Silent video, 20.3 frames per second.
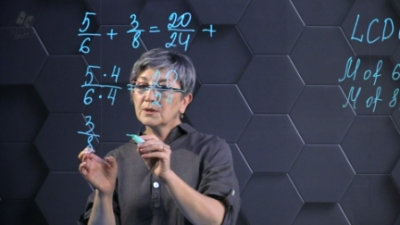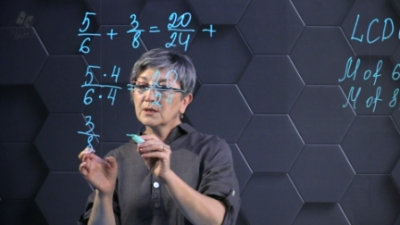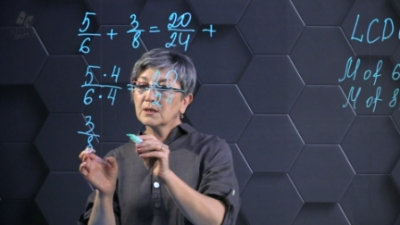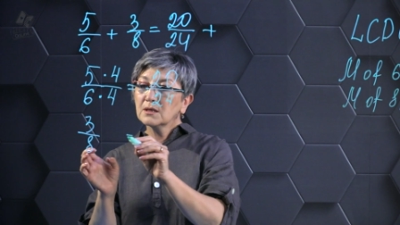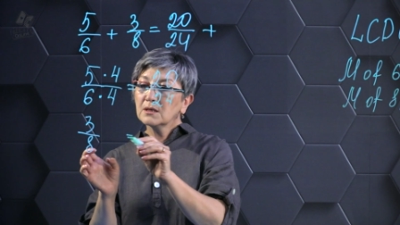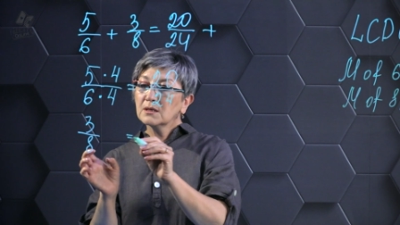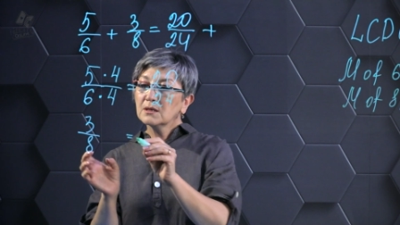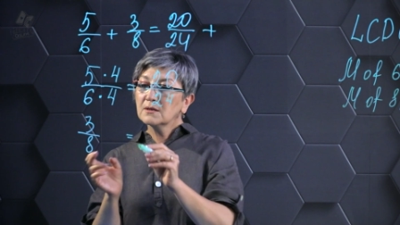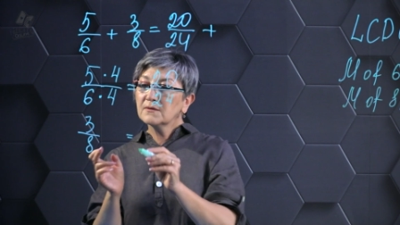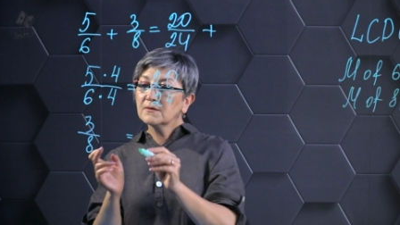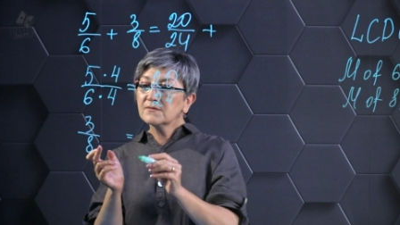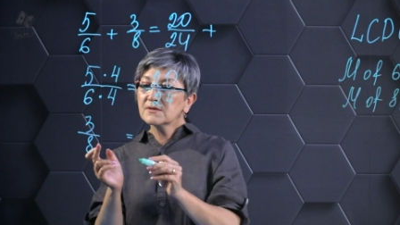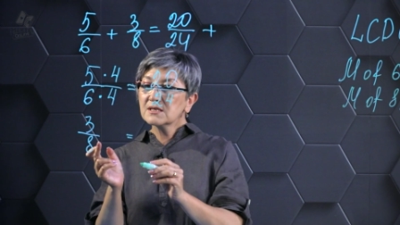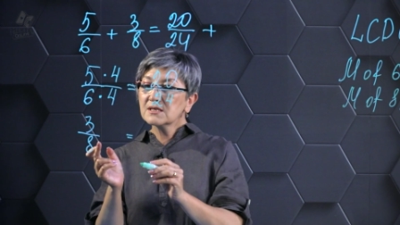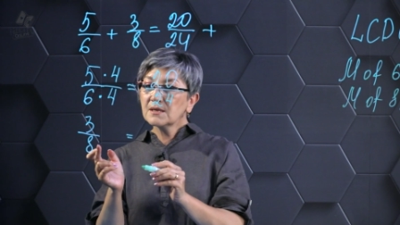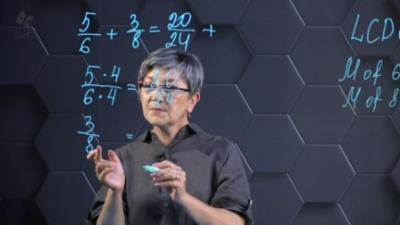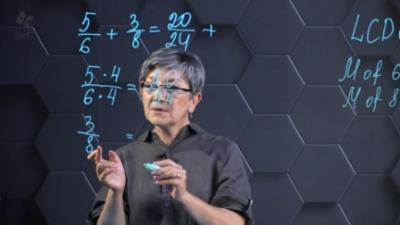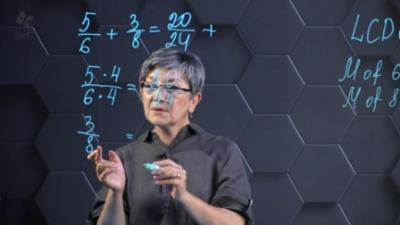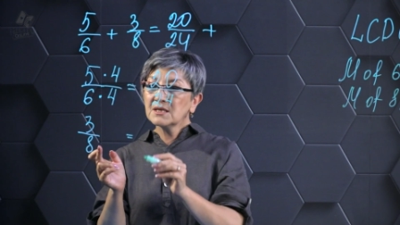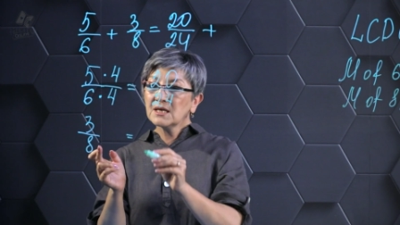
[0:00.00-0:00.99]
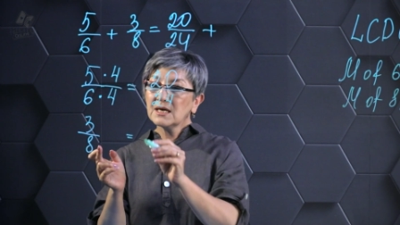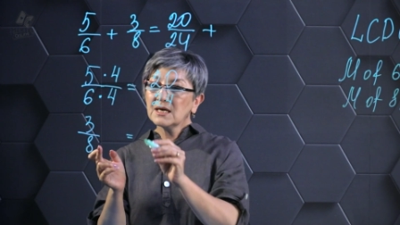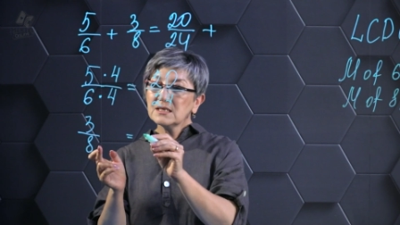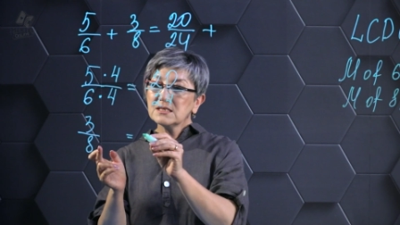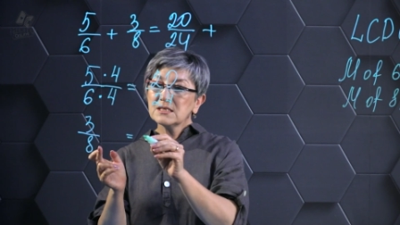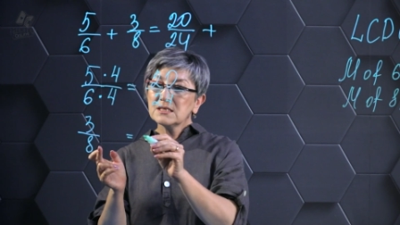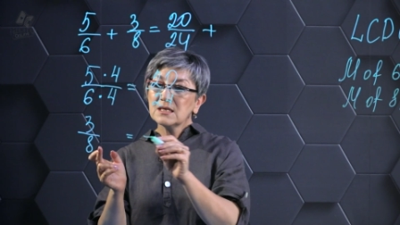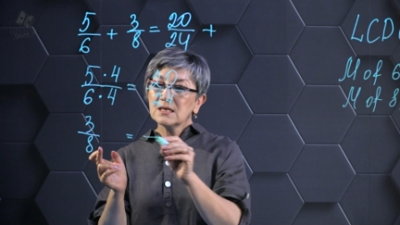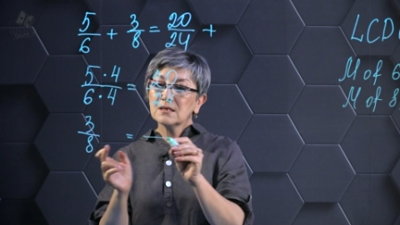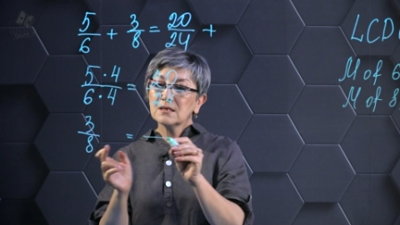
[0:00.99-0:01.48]
three out of eight.
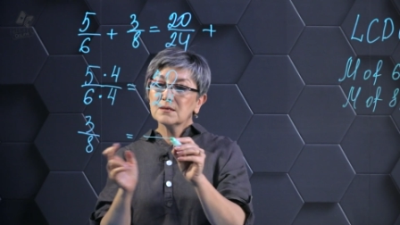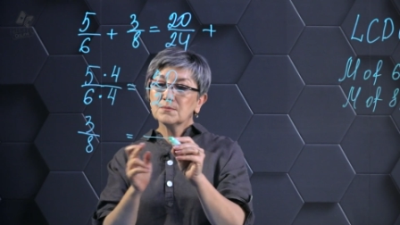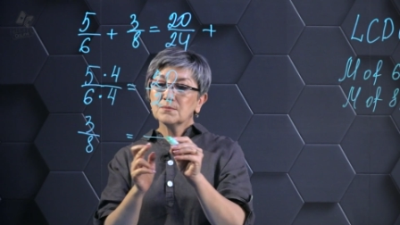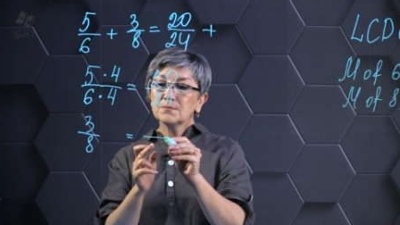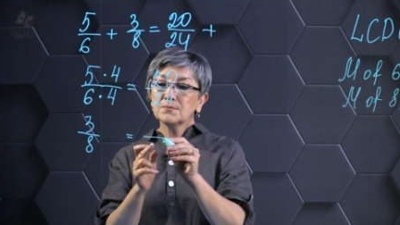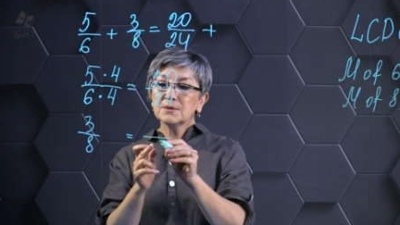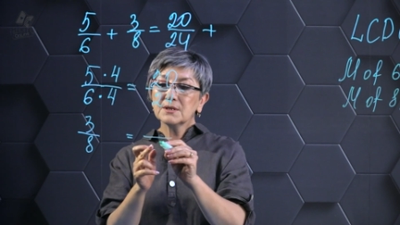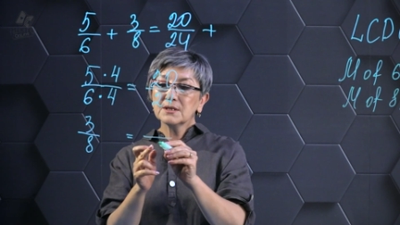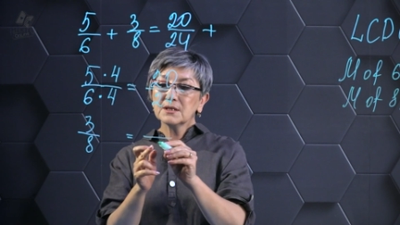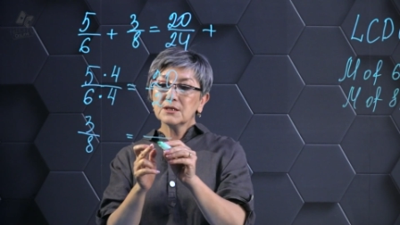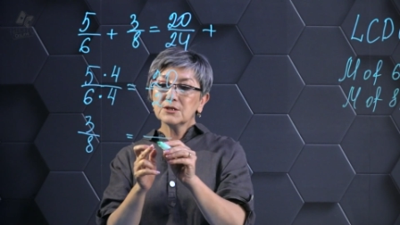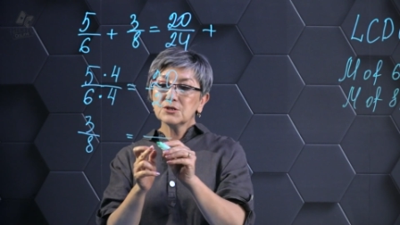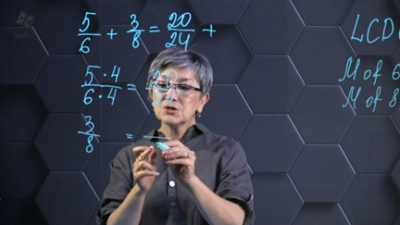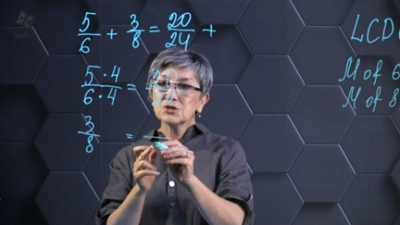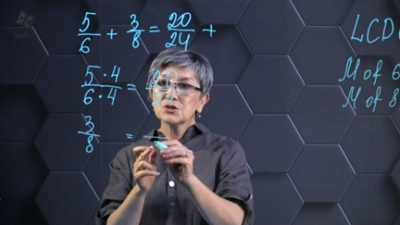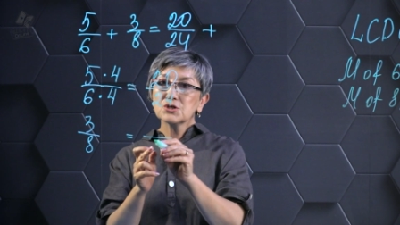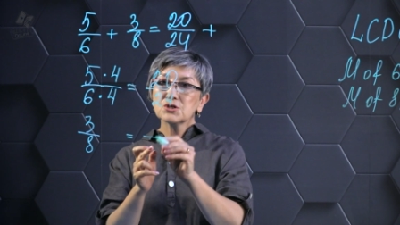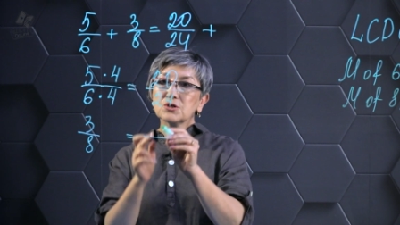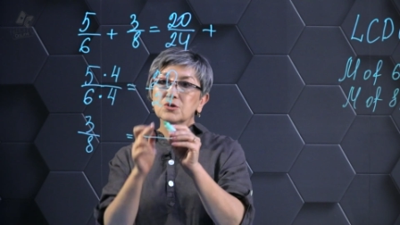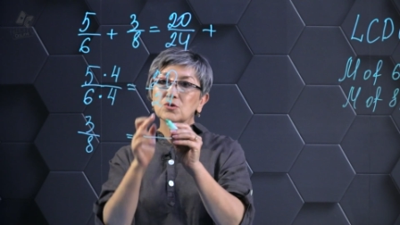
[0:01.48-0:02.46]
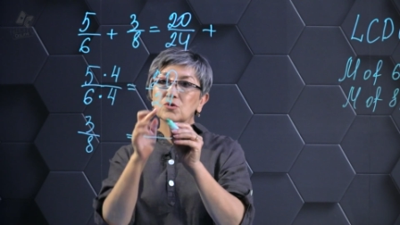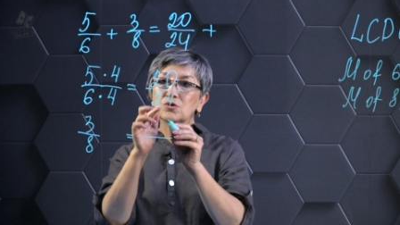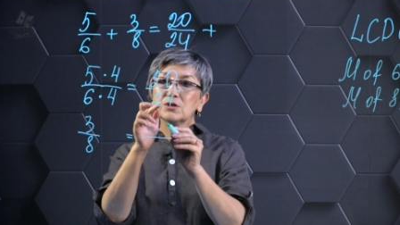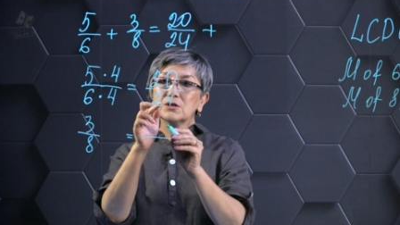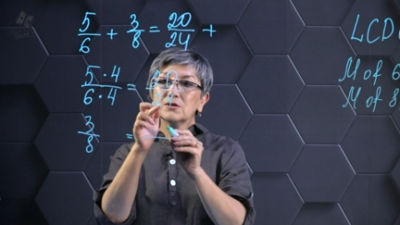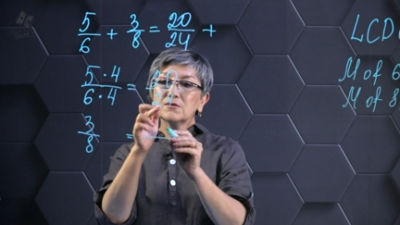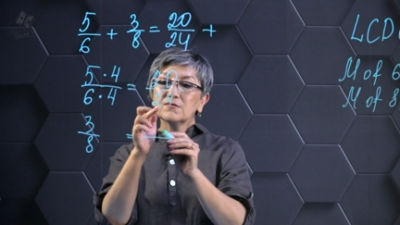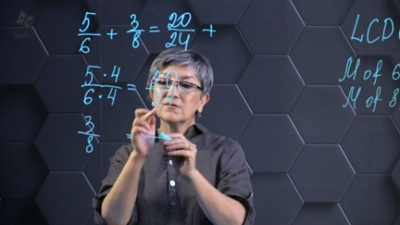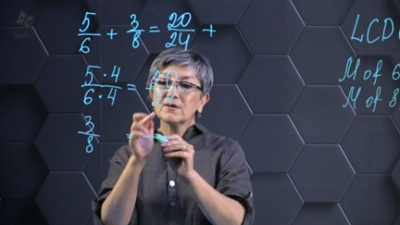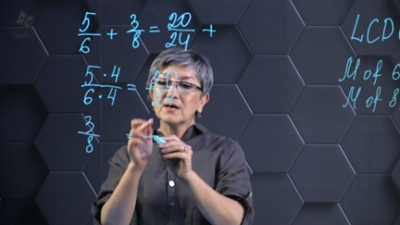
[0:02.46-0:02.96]
I require the
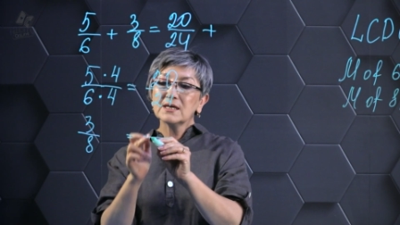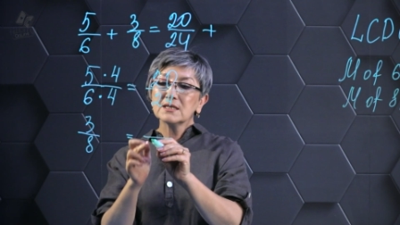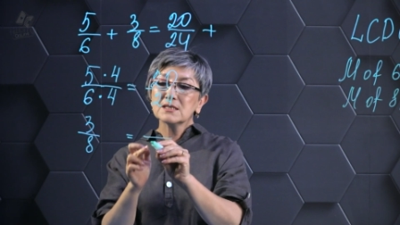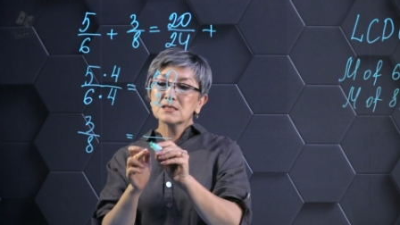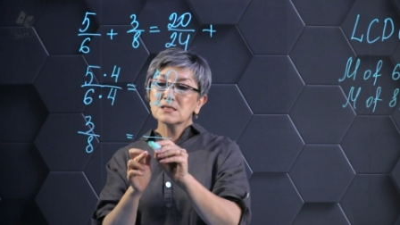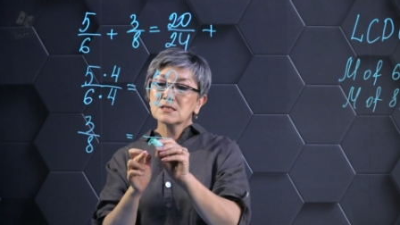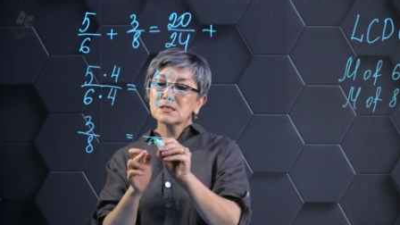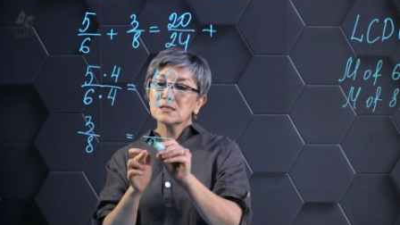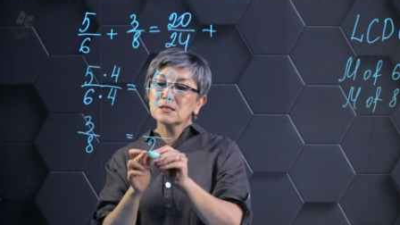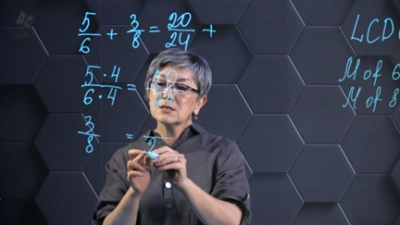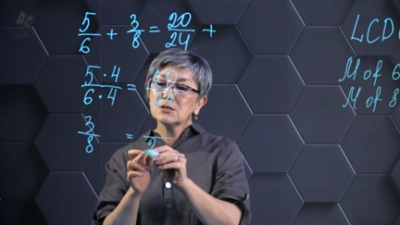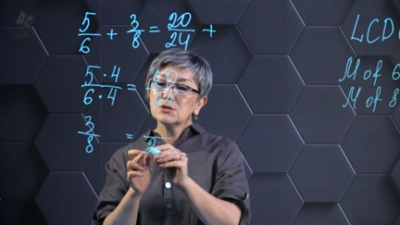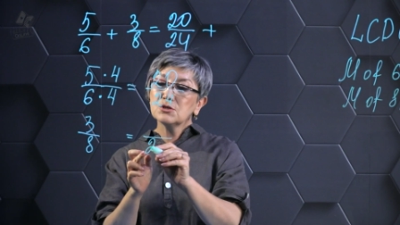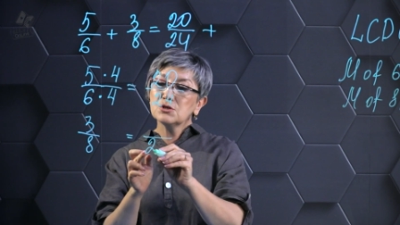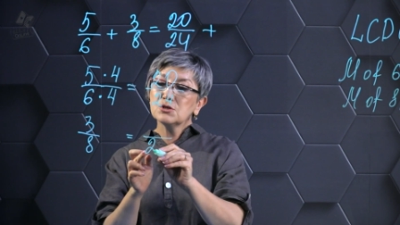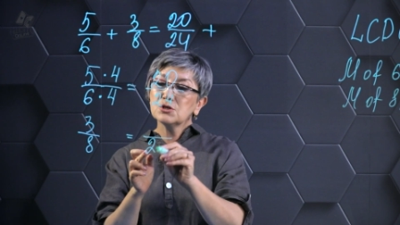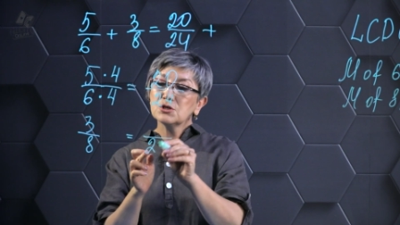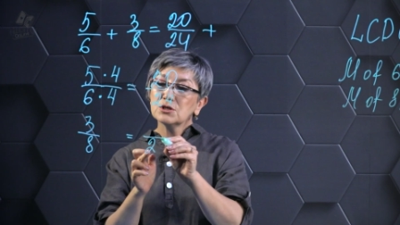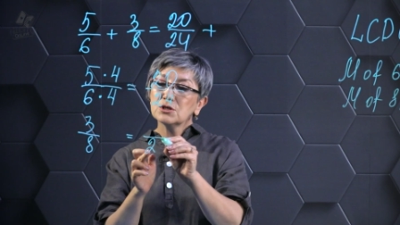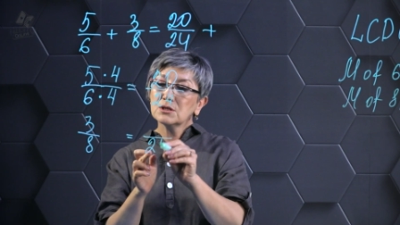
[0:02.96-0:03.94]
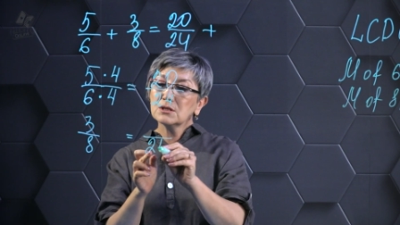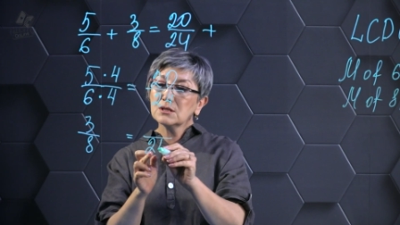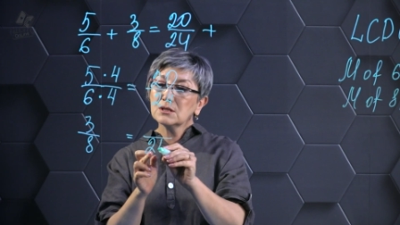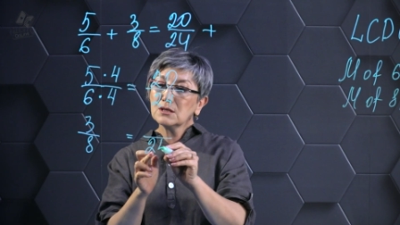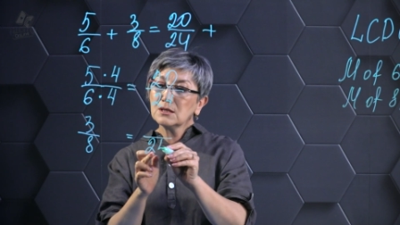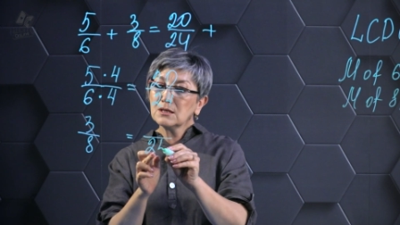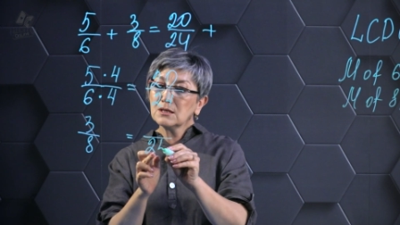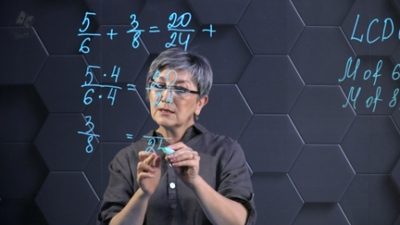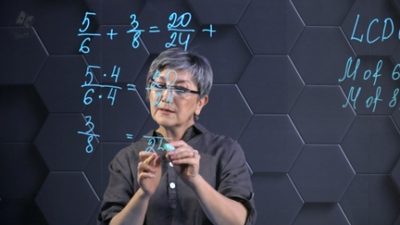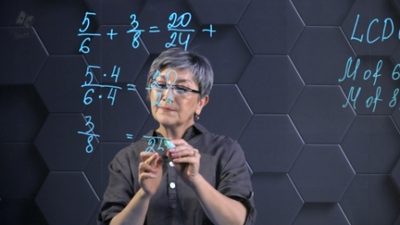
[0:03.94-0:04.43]
denominator to be the value of
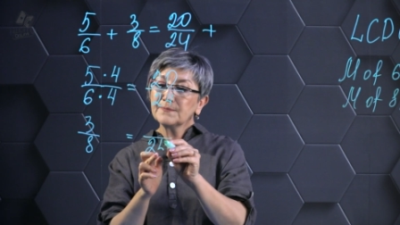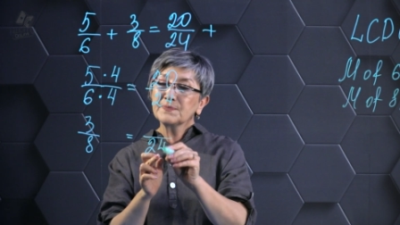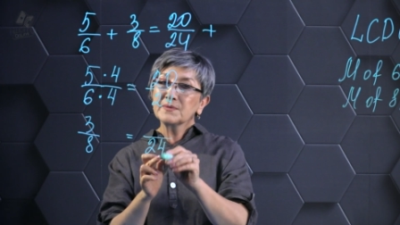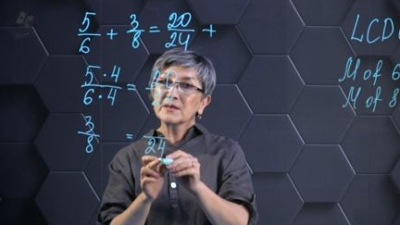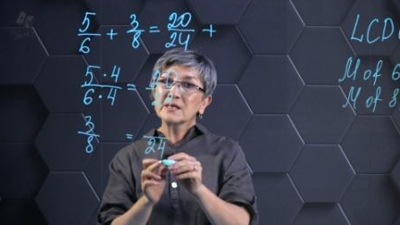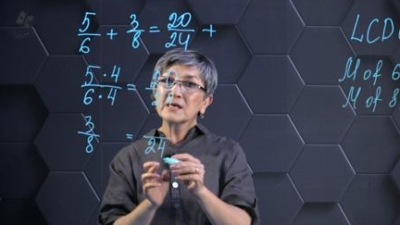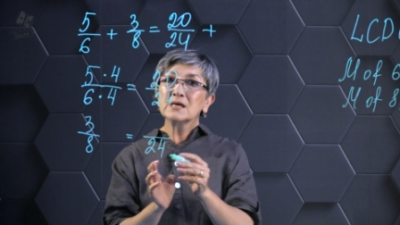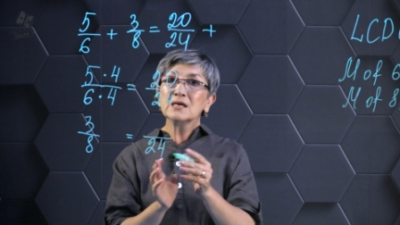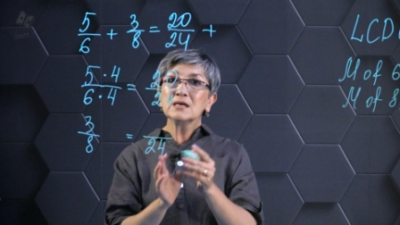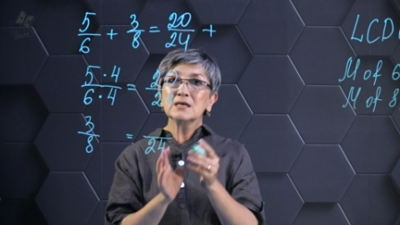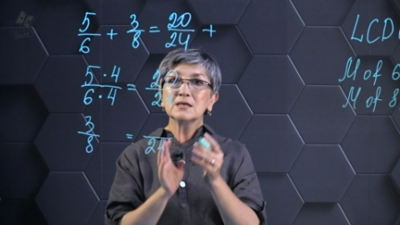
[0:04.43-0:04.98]
twenty-four.